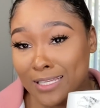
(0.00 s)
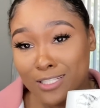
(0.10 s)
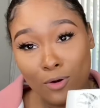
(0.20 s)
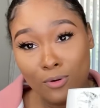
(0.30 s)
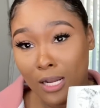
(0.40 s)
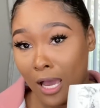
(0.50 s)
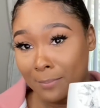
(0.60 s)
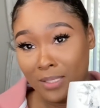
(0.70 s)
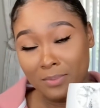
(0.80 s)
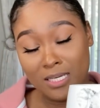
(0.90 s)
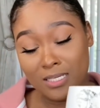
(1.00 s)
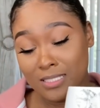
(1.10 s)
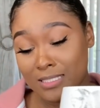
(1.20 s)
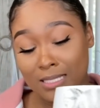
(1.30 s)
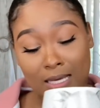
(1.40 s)
Don't clock me
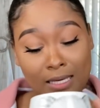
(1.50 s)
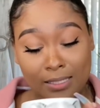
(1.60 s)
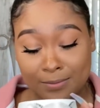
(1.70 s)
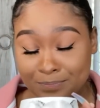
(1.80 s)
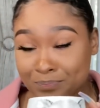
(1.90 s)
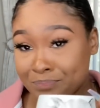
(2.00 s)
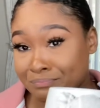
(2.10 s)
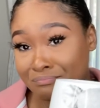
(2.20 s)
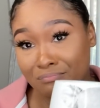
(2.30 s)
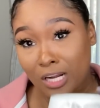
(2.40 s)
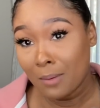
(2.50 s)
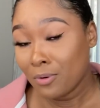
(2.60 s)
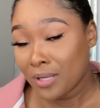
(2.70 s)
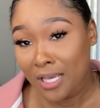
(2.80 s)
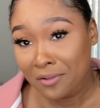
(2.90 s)
because I'm on
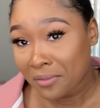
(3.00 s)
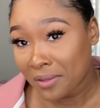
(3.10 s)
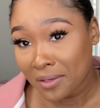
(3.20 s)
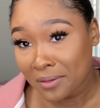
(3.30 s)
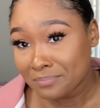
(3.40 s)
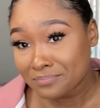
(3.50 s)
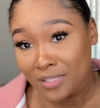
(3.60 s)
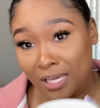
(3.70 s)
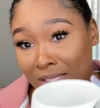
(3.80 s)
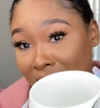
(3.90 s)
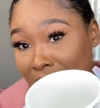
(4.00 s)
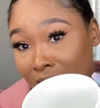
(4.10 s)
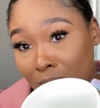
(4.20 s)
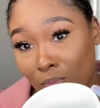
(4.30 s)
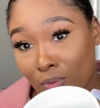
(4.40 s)
a health kick. Ain't nothing in here
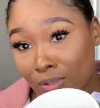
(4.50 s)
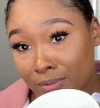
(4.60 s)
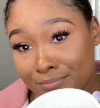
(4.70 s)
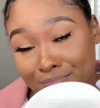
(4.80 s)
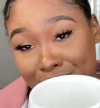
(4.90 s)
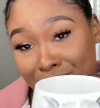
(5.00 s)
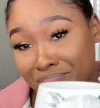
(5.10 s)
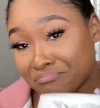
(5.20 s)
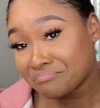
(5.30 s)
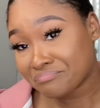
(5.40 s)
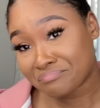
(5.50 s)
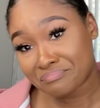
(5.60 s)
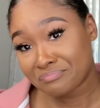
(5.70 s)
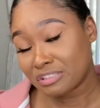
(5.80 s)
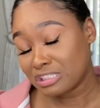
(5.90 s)
but water.
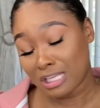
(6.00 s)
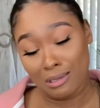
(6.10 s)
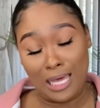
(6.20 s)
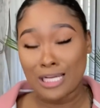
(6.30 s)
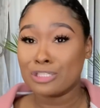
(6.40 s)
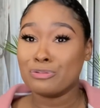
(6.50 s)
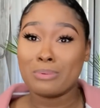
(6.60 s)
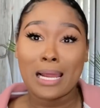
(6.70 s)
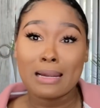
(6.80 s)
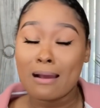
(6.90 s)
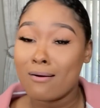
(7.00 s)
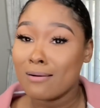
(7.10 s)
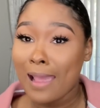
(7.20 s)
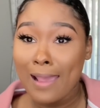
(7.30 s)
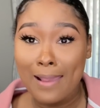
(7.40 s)
That's all I can do right now,
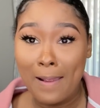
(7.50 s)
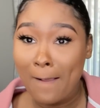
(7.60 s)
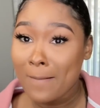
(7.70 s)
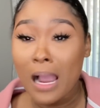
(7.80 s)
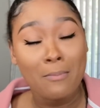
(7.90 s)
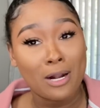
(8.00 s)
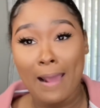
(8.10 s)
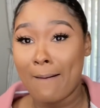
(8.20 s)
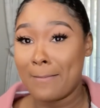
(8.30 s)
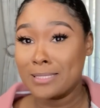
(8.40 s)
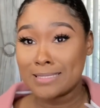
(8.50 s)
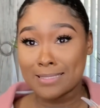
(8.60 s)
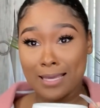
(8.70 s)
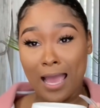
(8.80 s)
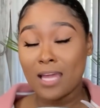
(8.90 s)
okay? Come on out.
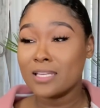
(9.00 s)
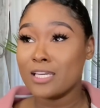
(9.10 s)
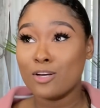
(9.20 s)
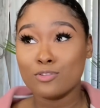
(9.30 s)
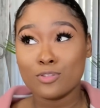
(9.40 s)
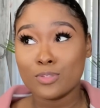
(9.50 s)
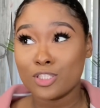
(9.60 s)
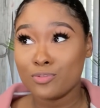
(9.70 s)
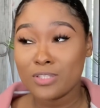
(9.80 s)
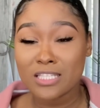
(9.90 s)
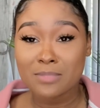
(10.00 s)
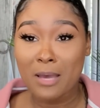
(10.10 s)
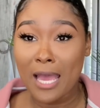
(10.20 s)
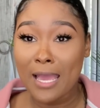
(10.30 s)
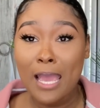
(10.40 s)
I did go to a juicing
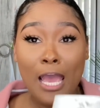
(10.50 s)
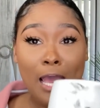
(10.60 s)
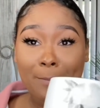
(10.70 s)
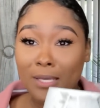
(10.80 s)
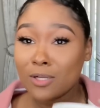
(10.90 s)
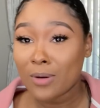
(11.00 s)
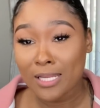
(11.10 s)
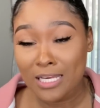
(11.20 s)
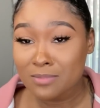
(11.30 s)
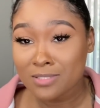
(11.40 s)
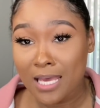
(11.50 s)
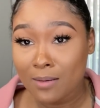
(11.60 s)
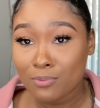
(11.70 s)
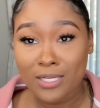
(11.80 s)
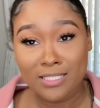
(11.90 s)
spot, but anyway, that's beside the
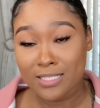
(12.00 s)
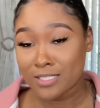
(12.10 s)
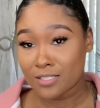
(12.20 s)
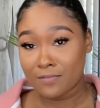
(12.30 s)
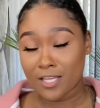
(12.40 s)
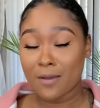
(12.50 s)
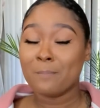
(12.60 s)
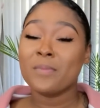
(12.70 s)
point. Let's get into the video.